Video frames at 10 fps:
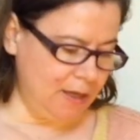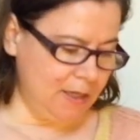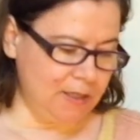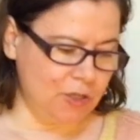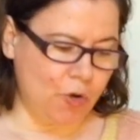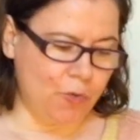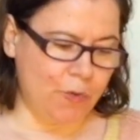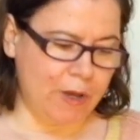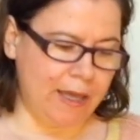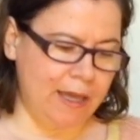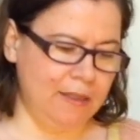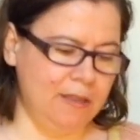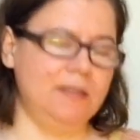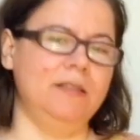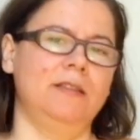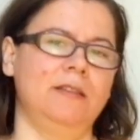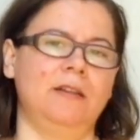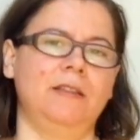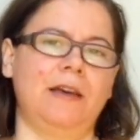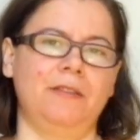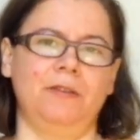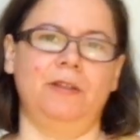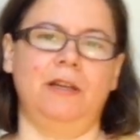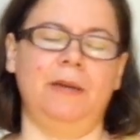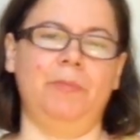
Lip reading: So this is another